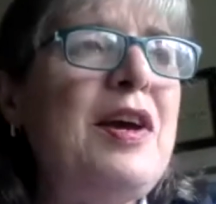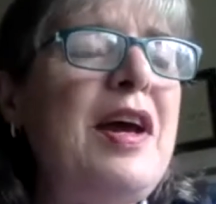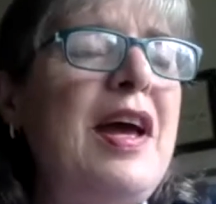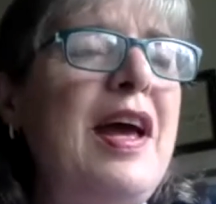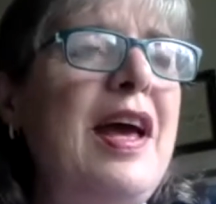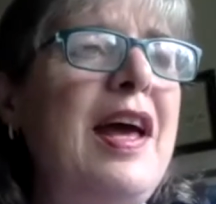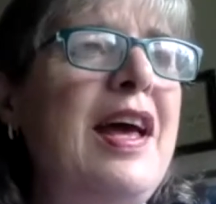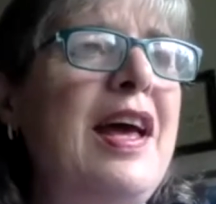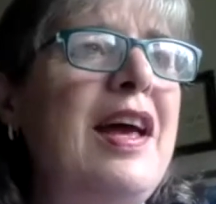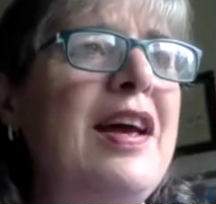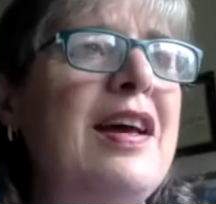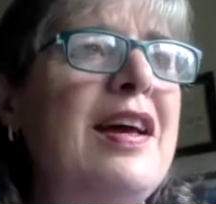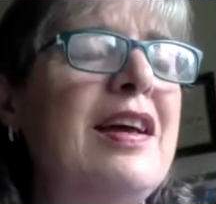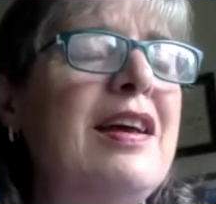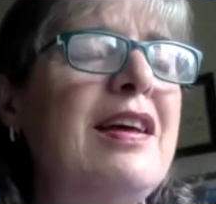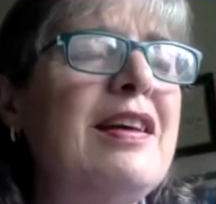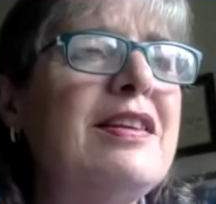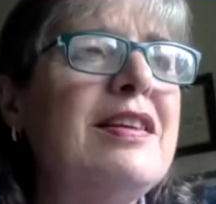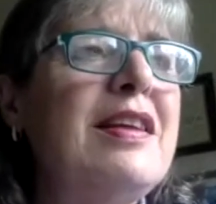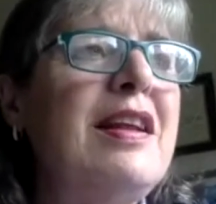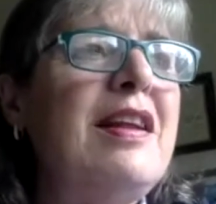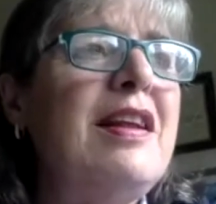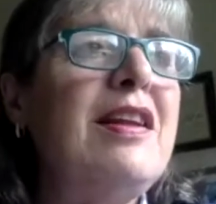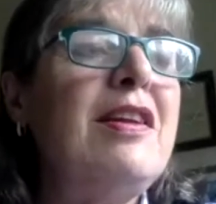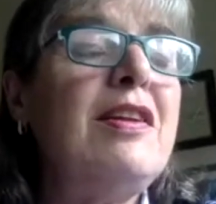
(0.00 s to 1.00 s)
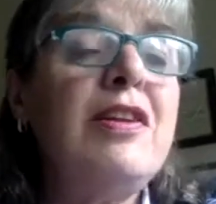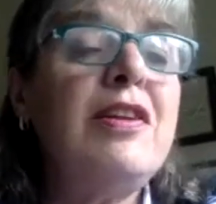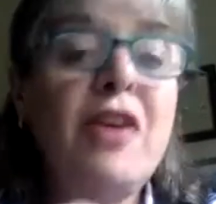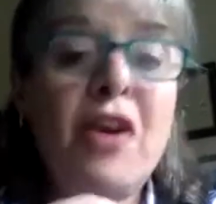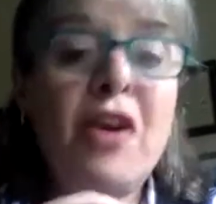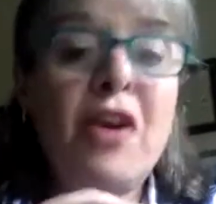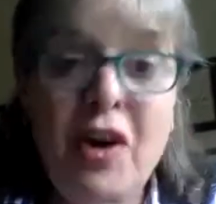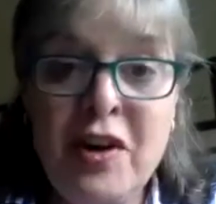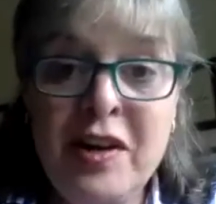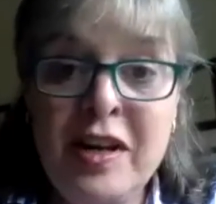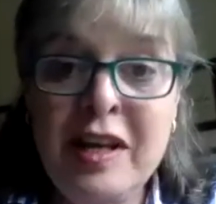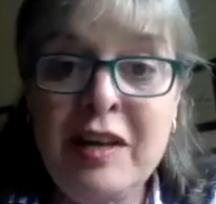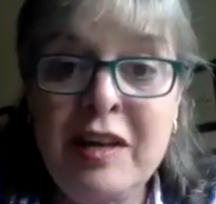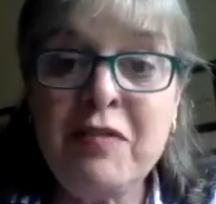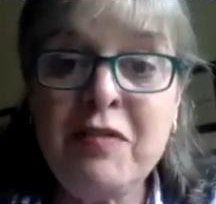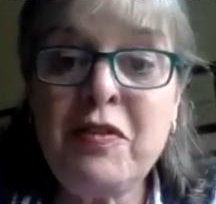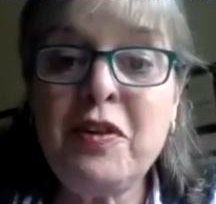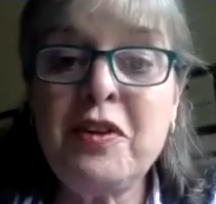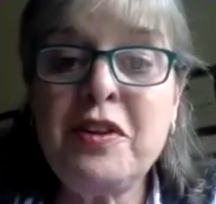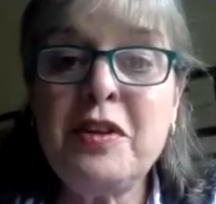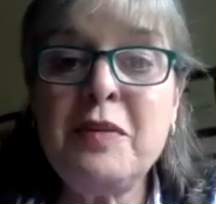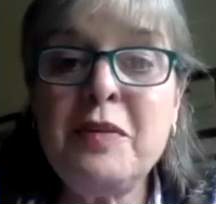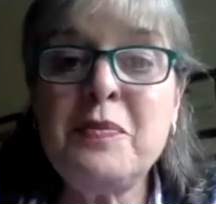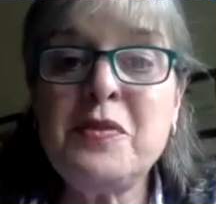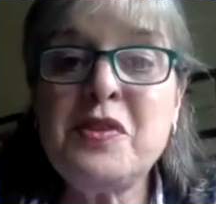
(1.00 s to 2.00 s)
uh, learning for
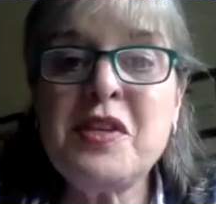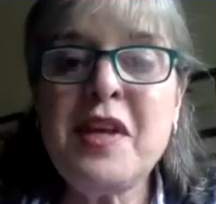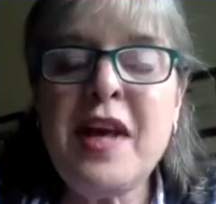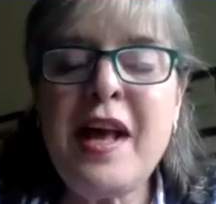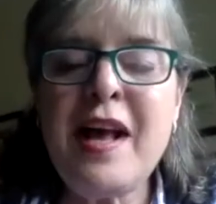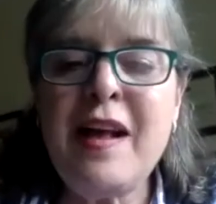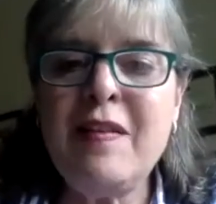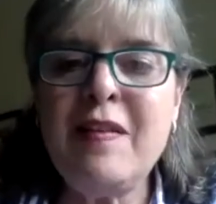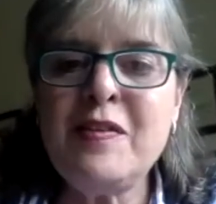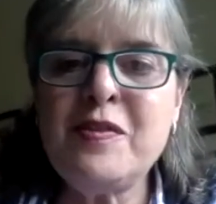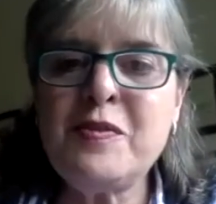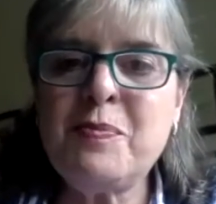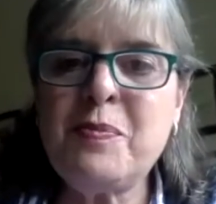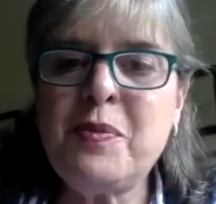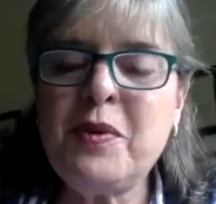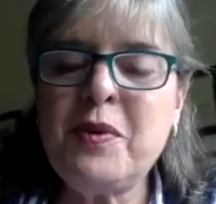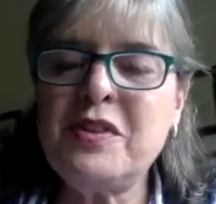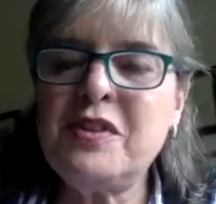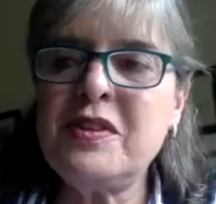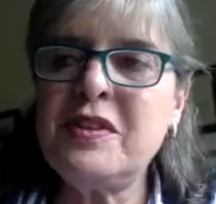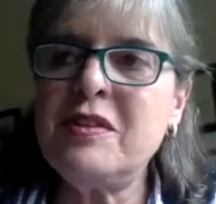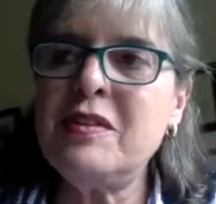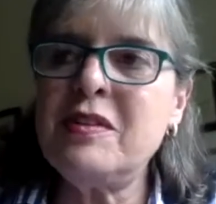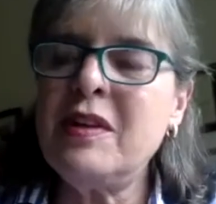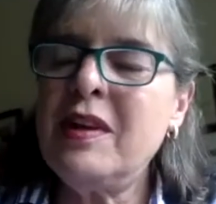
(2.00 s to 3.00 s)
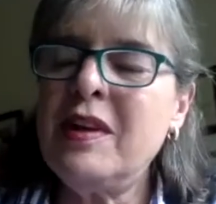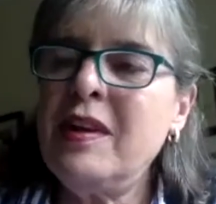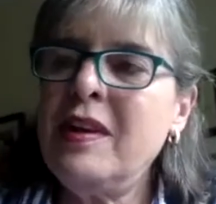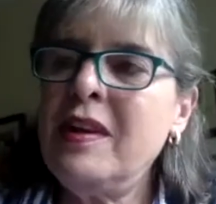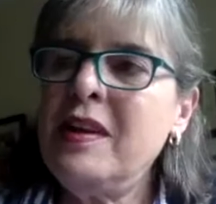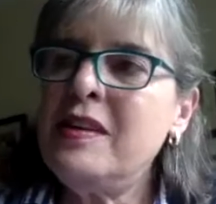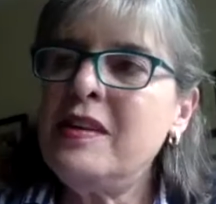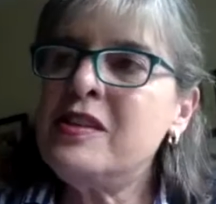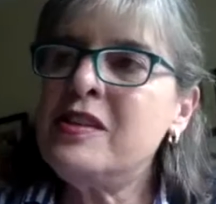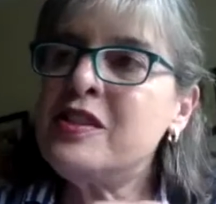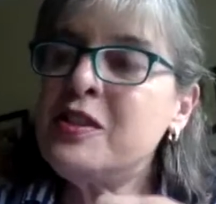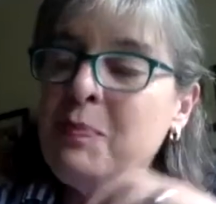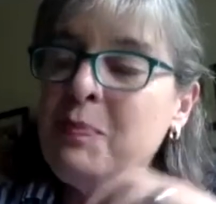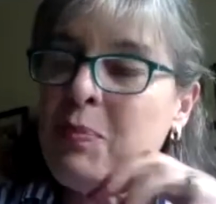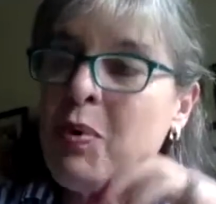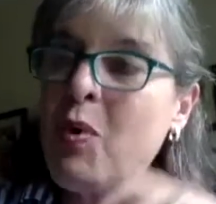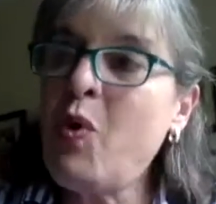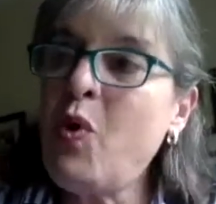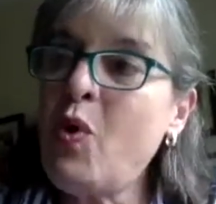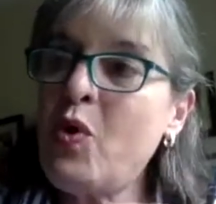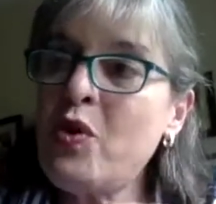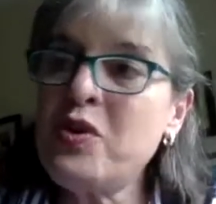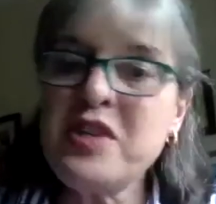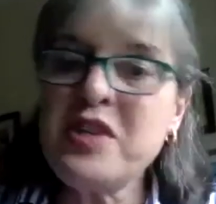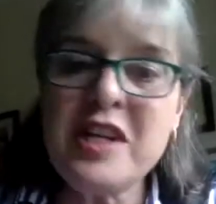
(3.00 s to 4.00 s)
themselves, but
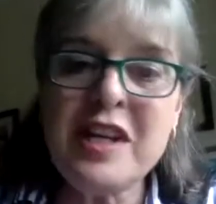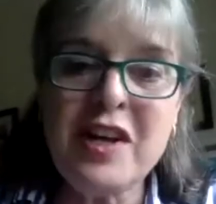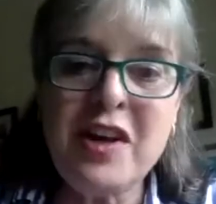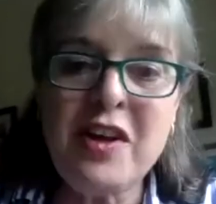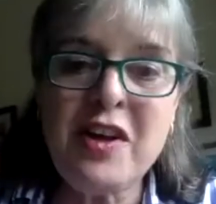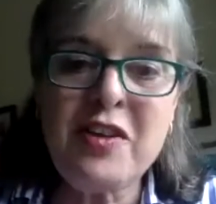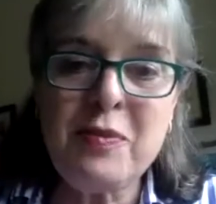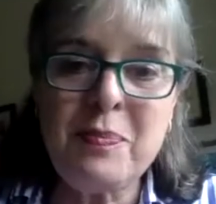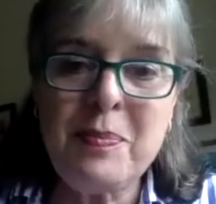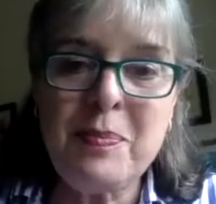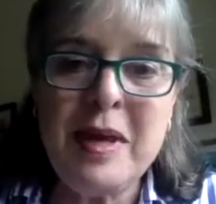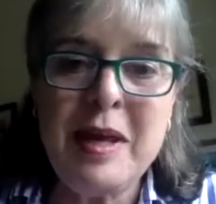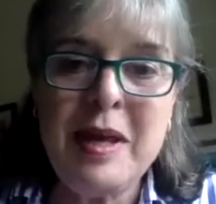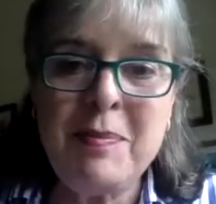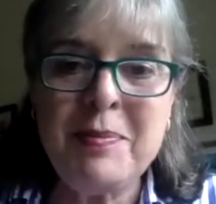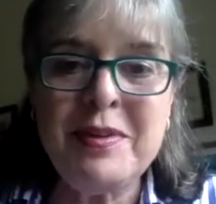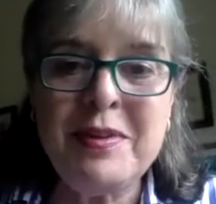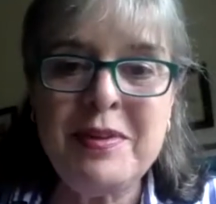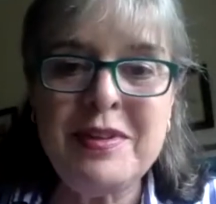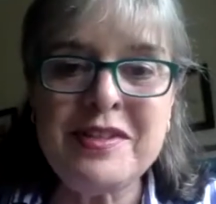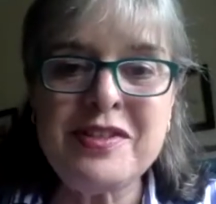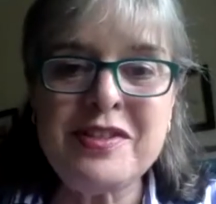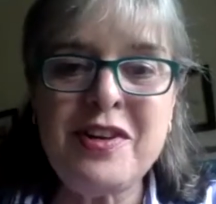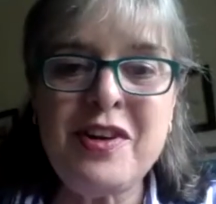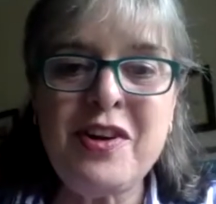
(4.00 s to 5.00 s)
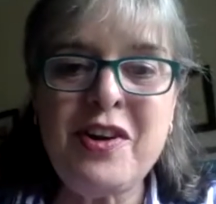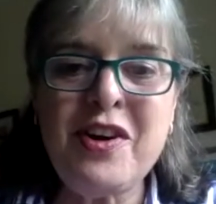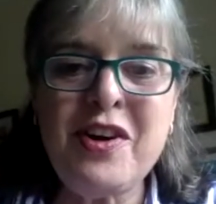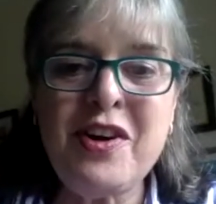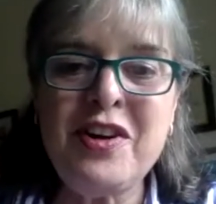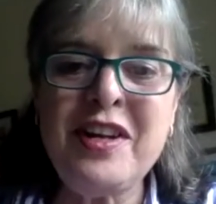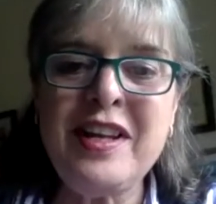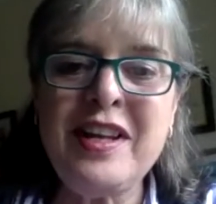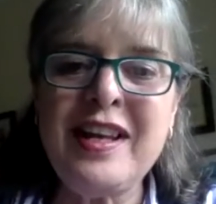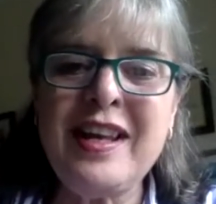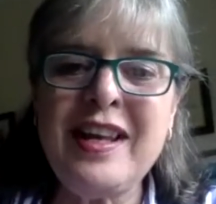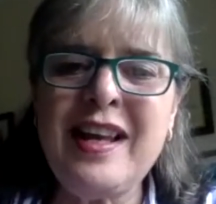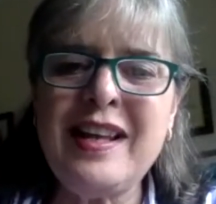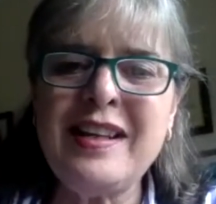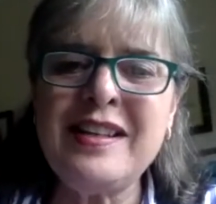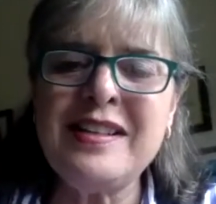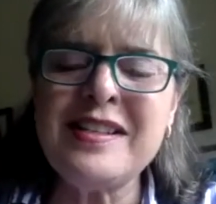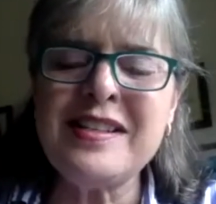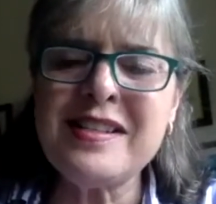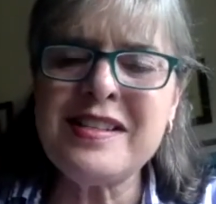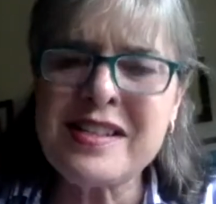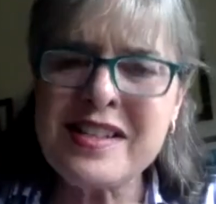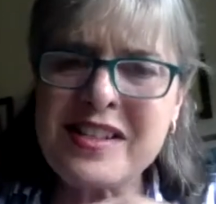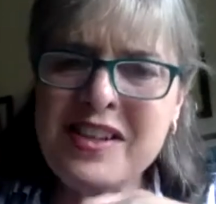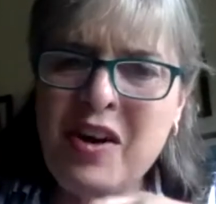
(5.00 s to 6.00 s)
supporting other people's learning and
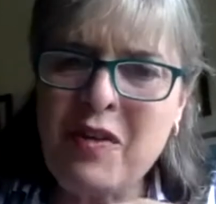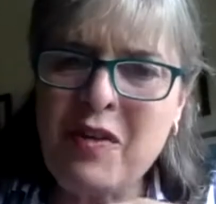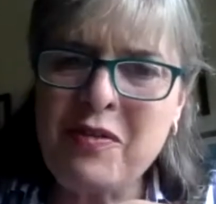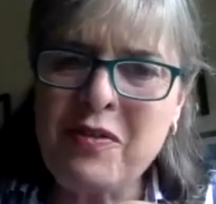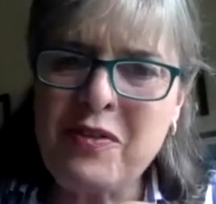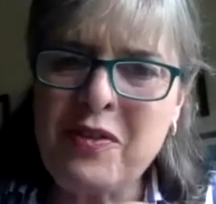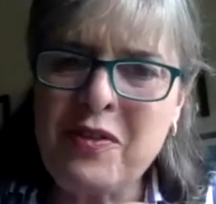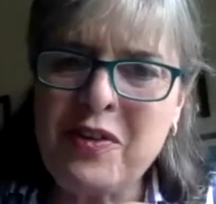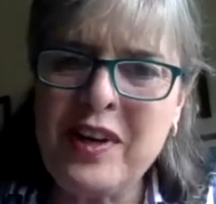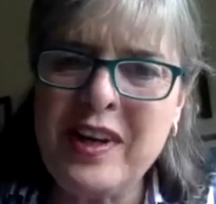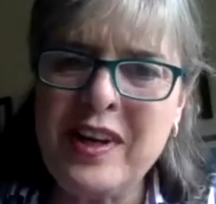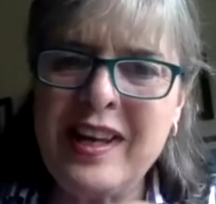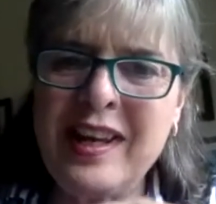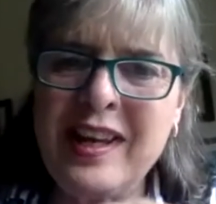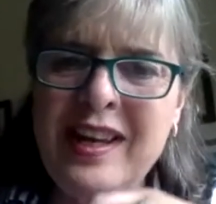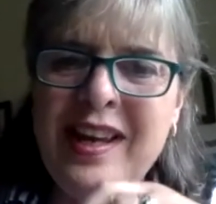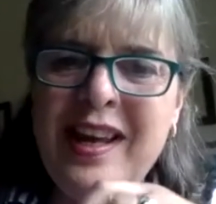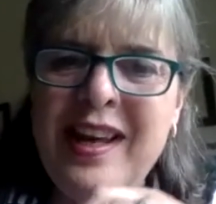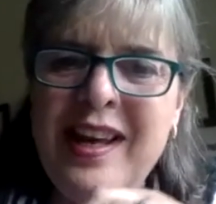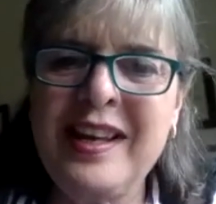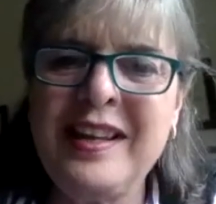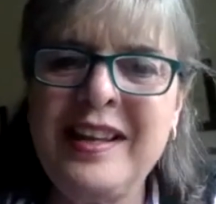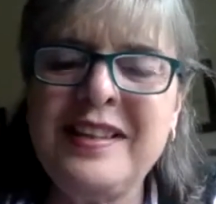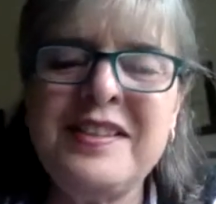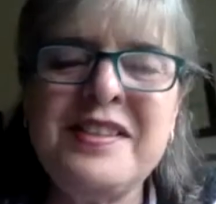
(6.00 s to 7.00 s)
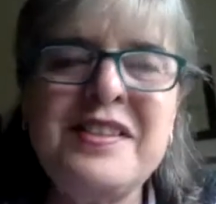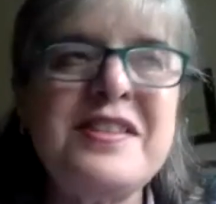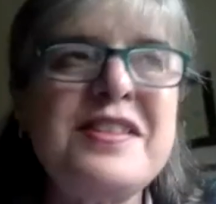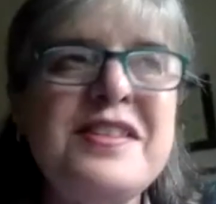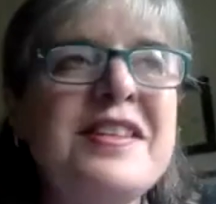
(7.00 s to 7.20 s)
discovery. And